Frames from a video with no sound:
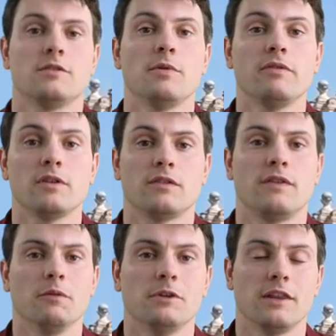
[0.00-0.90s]
movie was
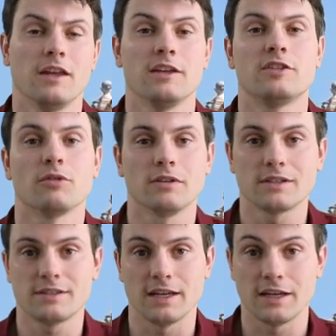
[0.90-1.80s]
filmed in the historic
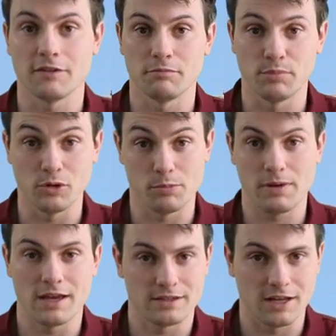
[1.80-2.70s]
city of
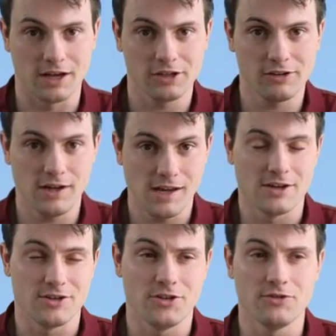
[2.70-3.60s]
Budapest, Hungary,
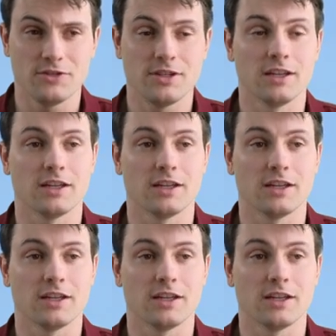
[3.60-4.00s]
and used the